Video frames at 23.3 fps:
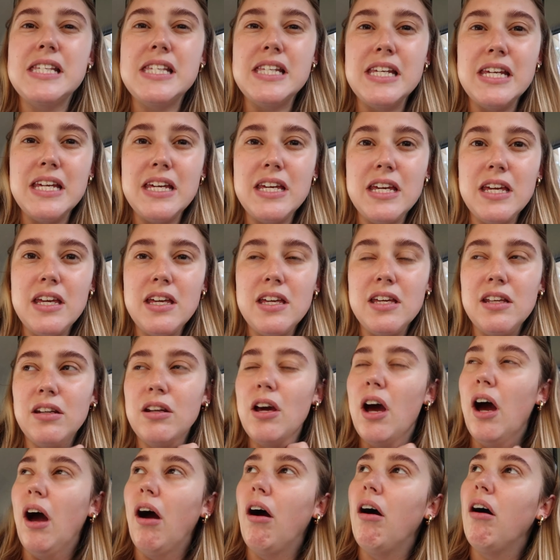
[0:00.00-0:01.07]
Sunday
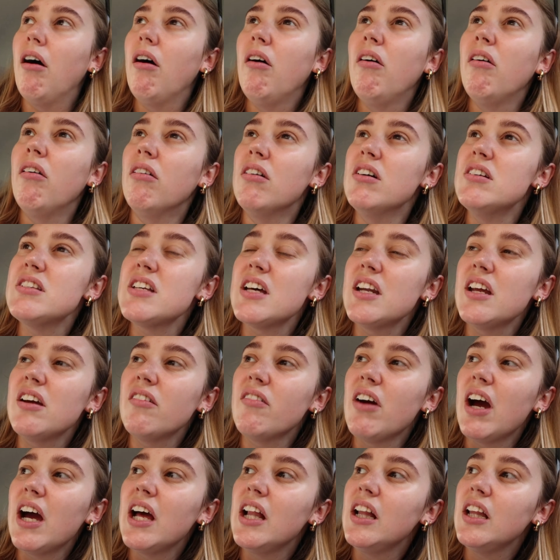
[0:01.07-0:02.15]

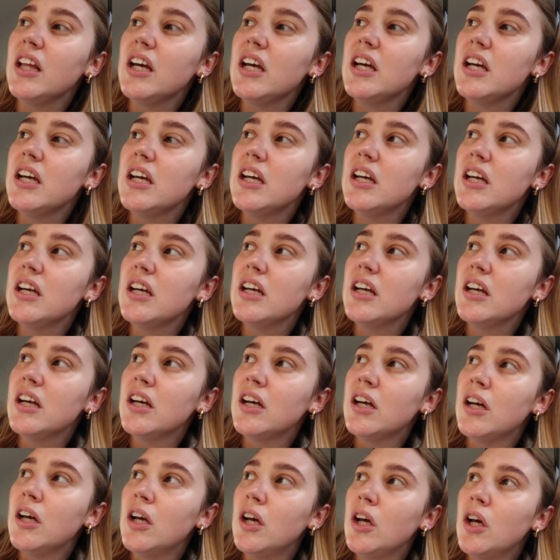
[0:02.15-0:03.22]
Riley,
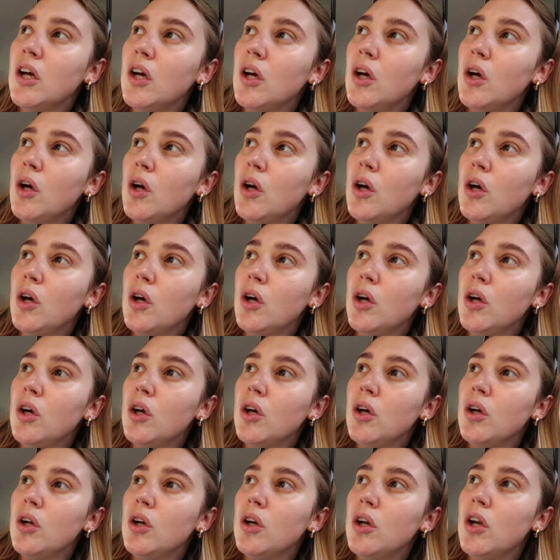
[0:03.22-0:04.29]

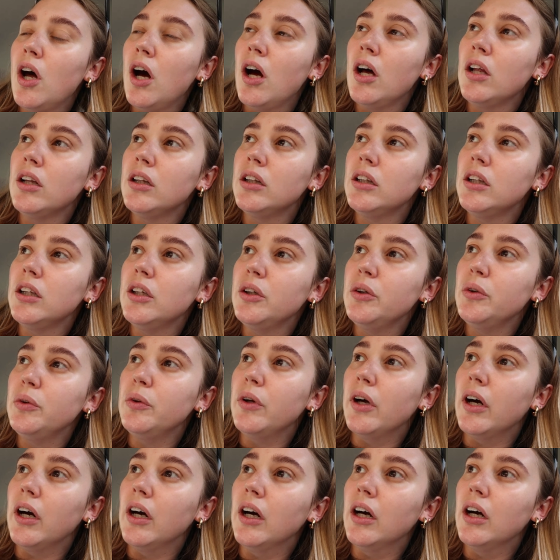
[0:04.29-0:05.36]
not
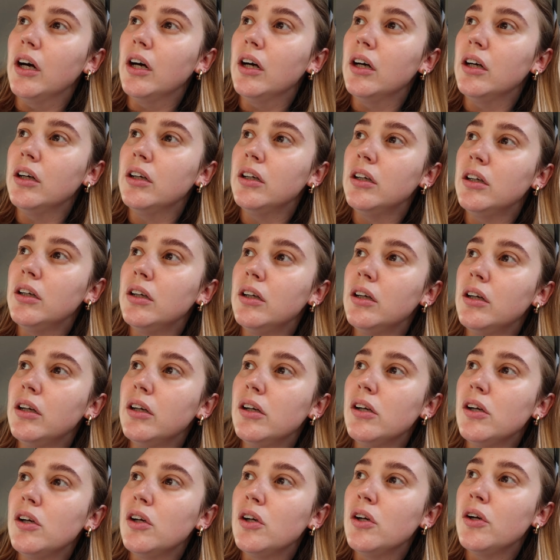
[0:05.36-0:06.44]
Luna.
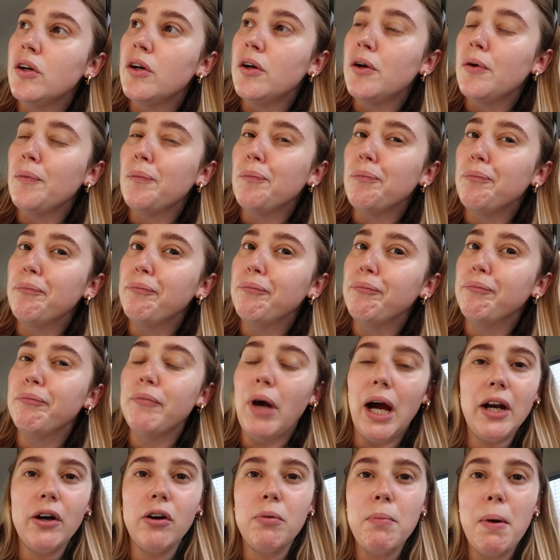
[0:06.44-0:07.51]

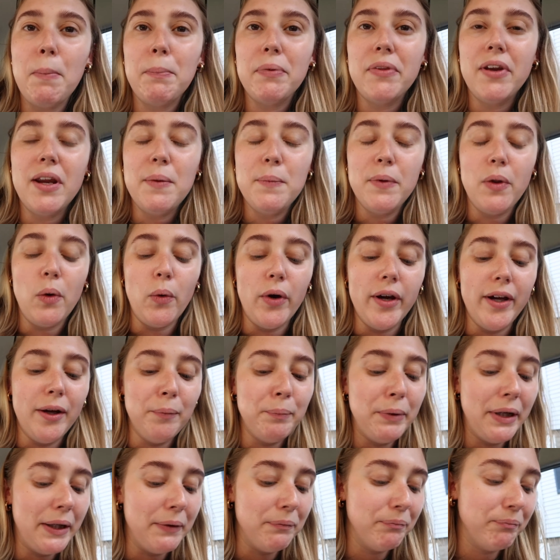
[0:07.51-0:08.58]
I don't remember the name of the oil,
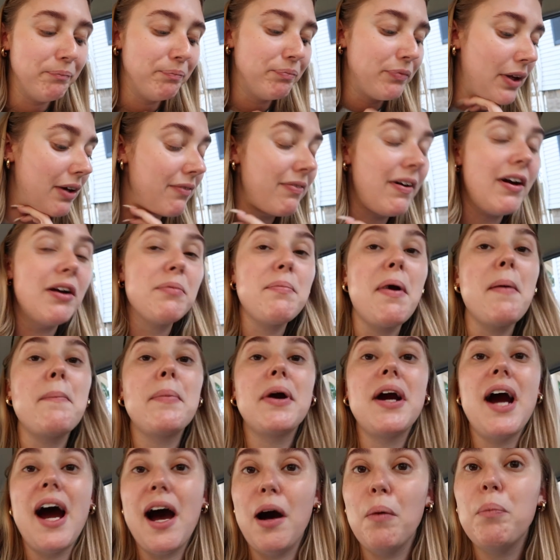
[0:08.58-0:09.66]
but if I
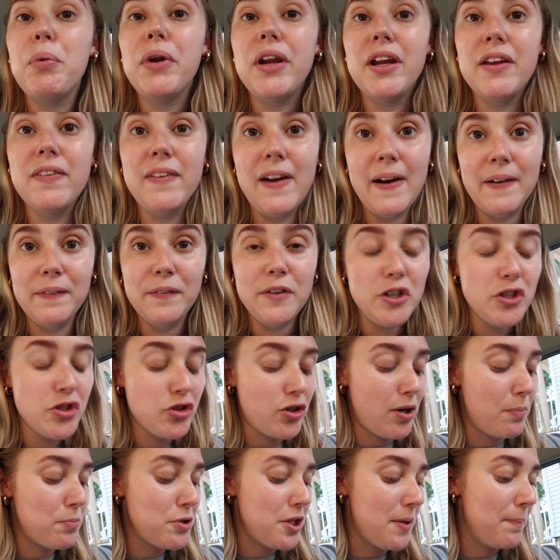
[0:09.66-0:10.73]
remember, I'll put it down in the
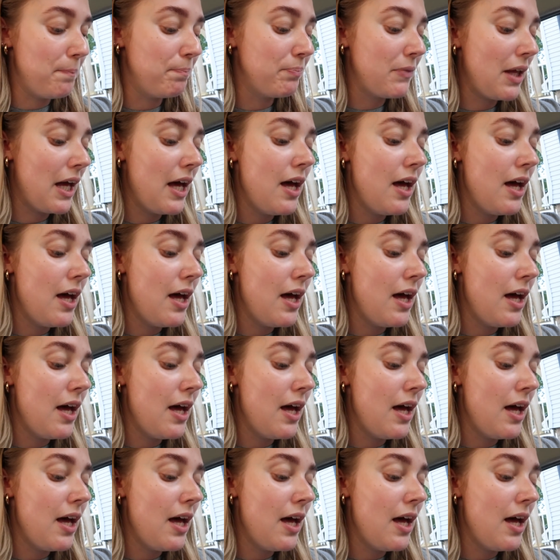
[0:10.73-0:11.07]
description.